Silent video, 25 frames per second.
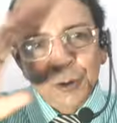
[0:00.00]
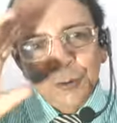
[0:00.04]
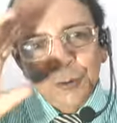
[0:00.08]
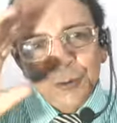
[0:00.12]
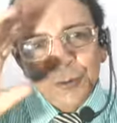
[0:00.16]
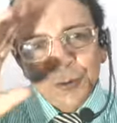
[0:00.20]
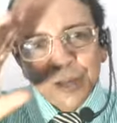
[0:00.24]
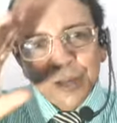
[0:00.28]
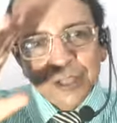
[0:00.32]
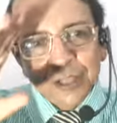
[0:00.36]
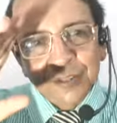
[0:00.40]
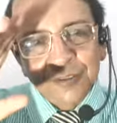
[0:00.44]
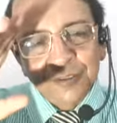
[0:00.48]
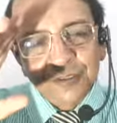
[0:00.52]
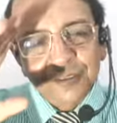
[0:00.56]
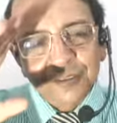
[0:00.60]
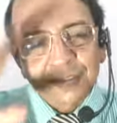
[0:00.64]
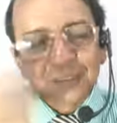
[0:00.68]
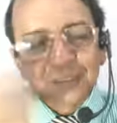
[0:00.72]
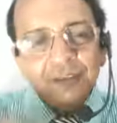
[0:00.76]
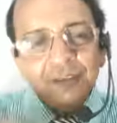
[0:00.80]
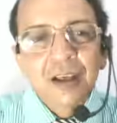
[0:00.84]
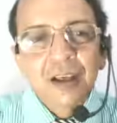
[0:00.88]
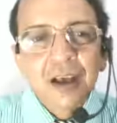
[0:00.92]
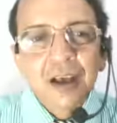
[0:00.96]
Hello
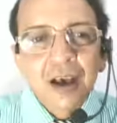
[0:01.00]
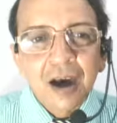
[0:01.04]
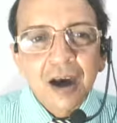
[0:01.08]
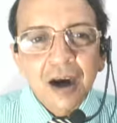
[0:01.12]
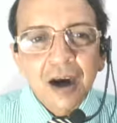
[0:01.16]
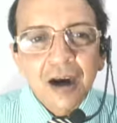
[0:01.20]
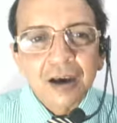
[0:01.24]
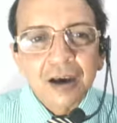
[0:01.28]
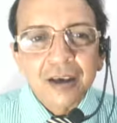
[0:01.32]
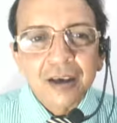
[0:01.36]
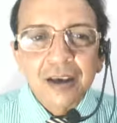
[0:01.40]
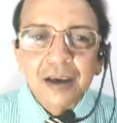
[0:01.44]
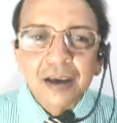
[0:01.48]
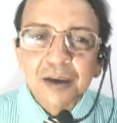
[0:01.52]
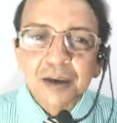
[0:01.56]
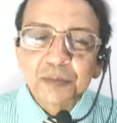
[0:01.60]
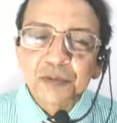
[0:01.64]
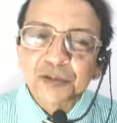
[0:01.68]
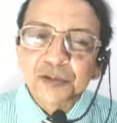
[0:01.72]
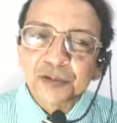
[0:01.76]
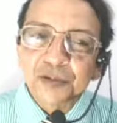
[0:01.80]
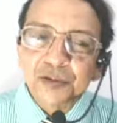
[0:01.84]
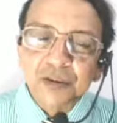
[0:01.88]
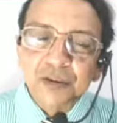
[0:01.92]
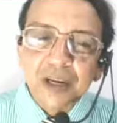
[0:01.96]
friends, I am
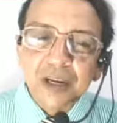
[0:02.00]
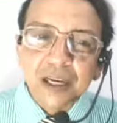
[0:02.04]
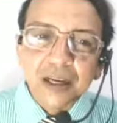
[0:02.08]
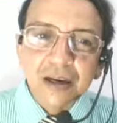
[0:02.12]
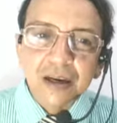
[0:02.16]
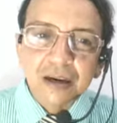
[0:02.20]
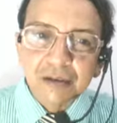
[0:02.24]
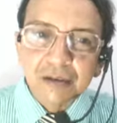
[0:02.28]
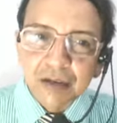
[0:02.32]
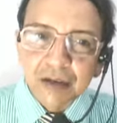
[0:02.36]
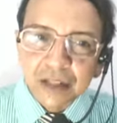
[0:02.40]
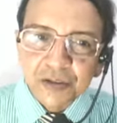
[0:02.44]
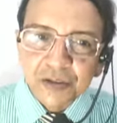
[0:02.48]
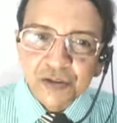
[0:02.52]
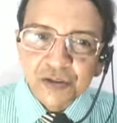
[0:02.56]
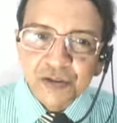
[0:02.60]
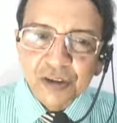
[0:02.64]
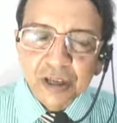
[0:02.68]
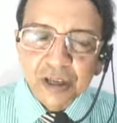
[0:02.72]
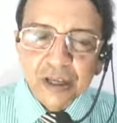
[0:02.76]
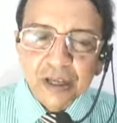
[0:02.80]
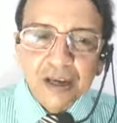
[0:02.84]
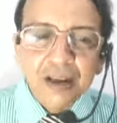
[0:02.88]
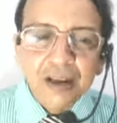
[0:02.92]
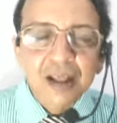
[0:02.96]
Sunil
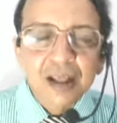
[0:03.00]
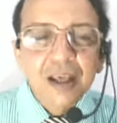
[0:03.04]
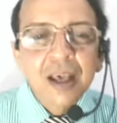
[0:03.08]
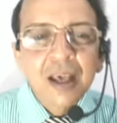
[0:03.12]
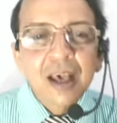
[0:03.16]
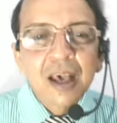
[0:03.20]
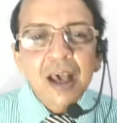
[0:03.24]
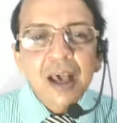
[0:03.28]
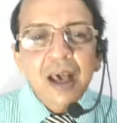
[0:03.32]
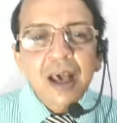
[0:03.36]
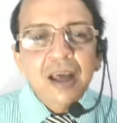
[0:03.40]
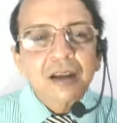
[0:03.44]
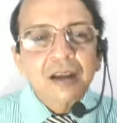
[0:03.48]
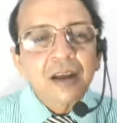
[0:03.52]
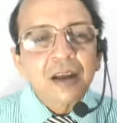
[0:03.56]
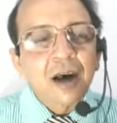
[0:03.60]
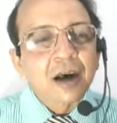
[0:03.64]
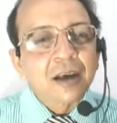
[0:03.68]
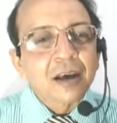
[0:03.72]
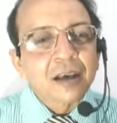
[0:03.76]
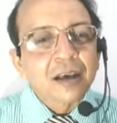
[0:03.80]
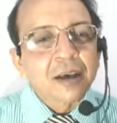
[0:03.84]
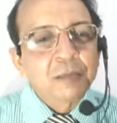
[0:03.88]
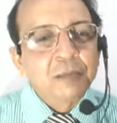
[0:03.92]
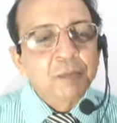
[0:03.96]
Ranjan and
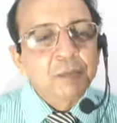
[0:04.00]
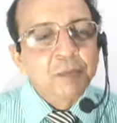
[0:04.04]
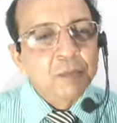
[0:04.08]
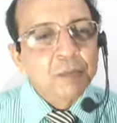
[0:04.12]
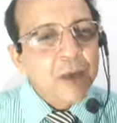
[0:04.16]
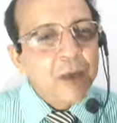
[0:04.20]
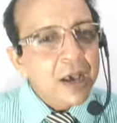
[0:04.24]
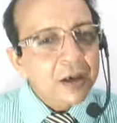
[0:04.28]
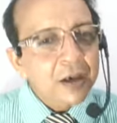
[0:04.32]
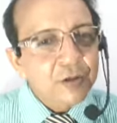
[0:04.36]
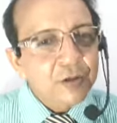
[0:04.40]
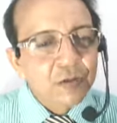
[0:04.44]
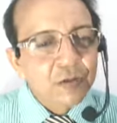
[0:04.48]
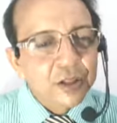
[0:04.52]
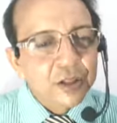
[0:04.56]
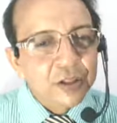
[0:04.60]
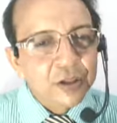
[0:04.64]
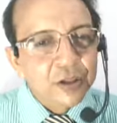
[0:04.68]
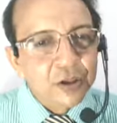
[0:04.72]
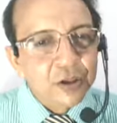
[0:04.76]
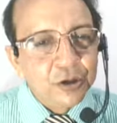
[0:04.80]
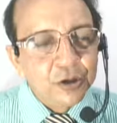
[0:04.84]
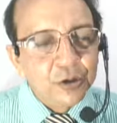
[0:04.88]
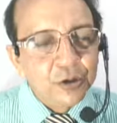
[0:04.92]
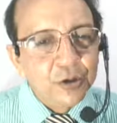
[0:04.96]
I am back
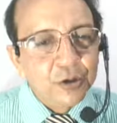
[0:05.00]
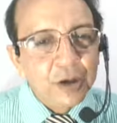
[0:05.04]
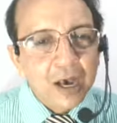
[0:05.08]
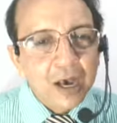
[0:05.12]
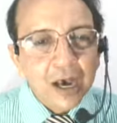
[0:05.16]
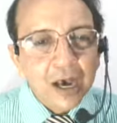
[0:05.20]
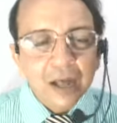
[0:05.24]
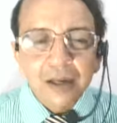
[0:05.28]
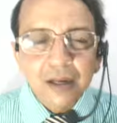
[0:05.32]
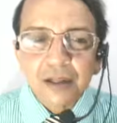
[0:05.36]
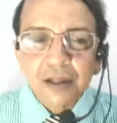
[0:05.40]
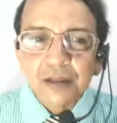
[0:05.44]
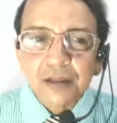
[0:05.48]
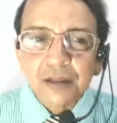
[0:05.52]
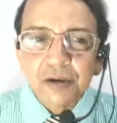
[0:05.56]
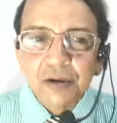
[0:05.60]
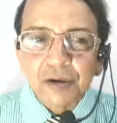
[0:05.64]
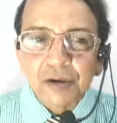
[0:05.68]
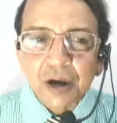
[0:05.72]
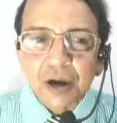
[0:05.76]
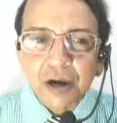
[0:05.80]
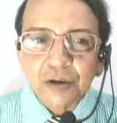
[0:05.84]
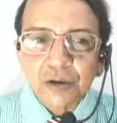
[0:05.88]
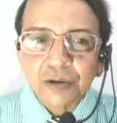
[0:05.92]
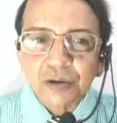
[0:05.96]
with you another
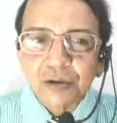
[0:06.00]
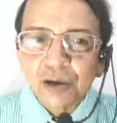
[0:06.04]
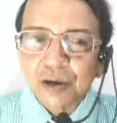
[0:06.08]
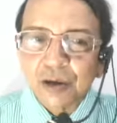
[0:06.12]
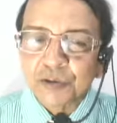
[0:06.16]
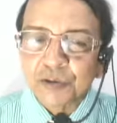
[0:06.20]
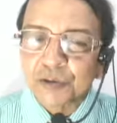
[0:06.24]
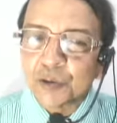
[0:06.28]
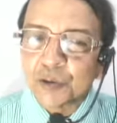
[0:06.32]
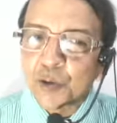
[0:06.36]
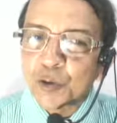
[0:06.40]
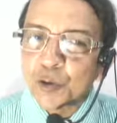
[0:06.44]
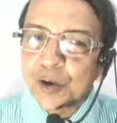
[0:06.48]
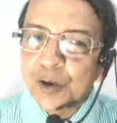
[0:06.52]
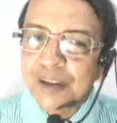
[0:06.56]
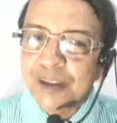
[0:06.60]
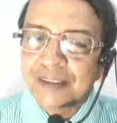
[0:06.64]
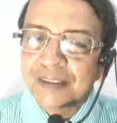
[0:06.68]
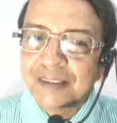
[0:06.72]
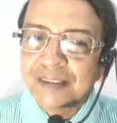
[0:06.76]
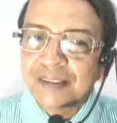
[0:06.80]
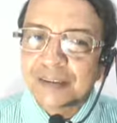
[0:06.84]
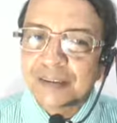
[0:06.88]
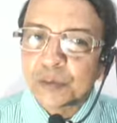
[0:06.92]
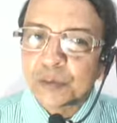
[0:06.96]
round of
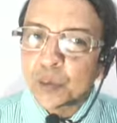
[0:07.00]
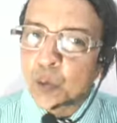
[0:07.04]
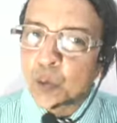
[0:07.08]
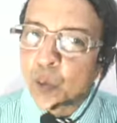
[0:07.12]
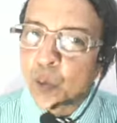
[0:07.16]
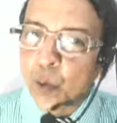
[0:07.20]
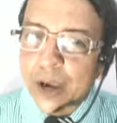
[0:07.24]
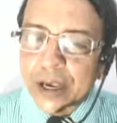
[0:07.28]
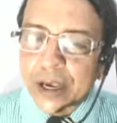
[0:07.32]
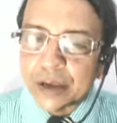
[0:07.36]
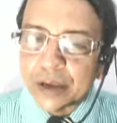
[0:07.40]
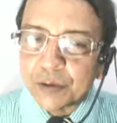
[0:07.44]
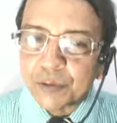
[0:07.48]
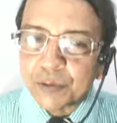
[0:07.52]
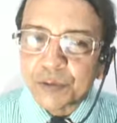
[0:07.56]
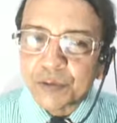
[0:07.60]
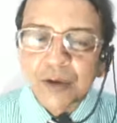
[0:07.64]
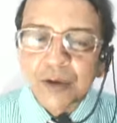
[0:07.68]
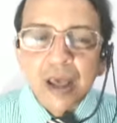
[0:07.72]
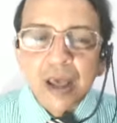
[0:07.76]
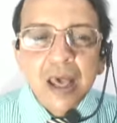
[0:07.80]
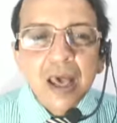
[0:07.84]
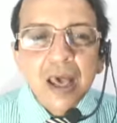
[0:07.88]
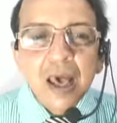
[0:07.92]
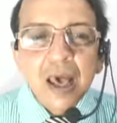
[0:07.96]
Quizwave.